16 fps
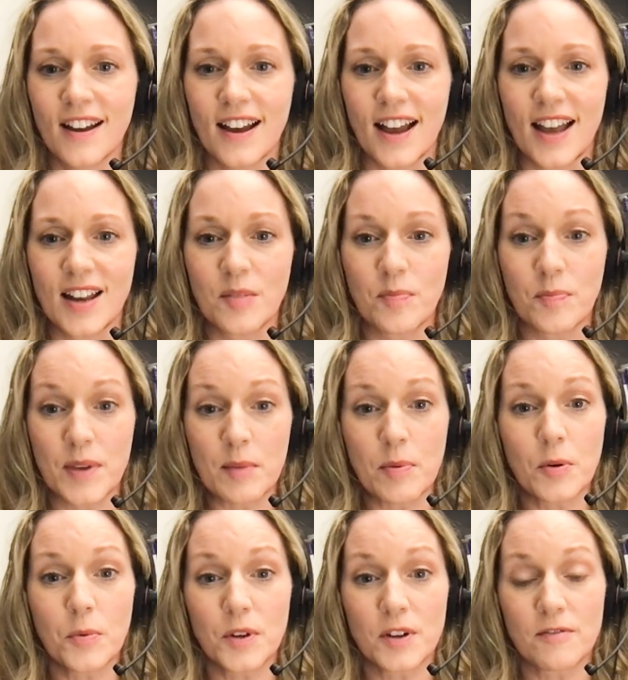And
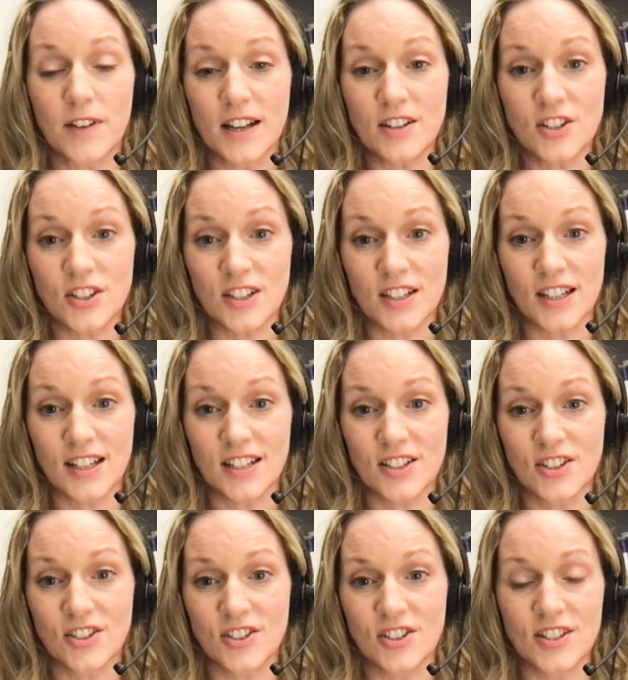people would eventually
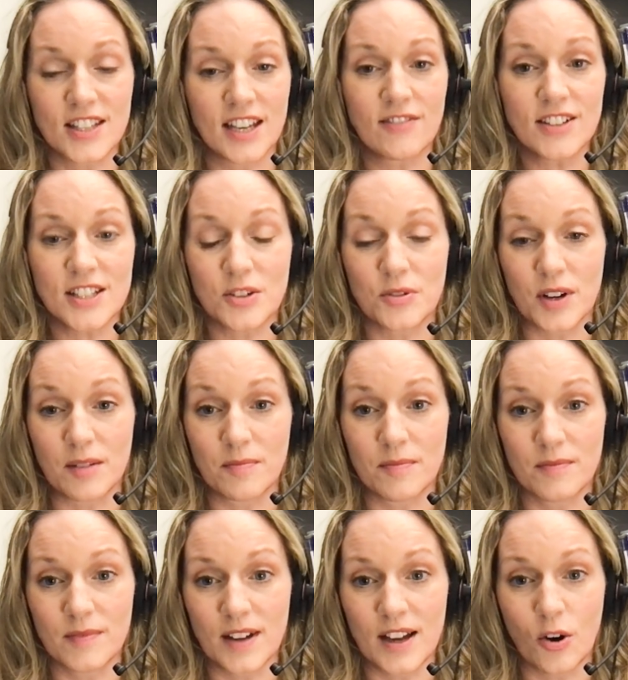just give it to him
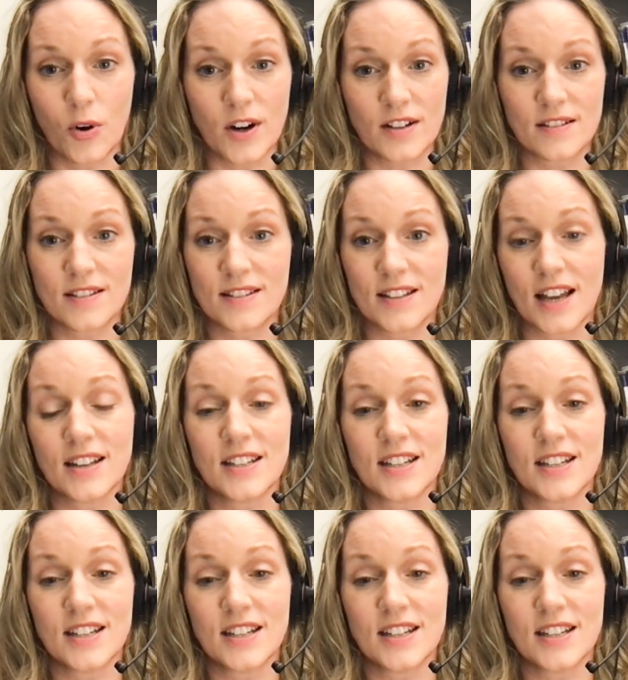or send